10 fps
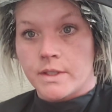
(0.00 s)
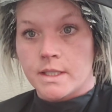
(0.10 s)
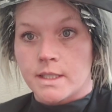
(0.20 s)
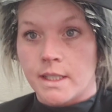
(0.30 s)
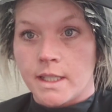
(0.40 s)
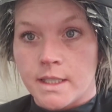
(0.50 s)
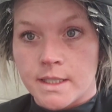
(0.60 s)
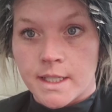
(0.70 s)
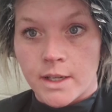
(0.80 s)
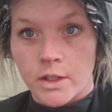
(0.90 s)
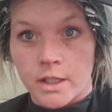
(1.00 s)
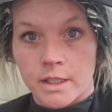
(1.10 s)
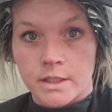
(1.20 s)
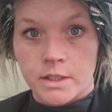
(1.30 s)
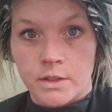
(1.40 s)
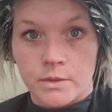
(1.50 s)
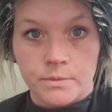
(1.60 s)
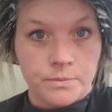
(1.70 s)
fixing to get his hair cut too.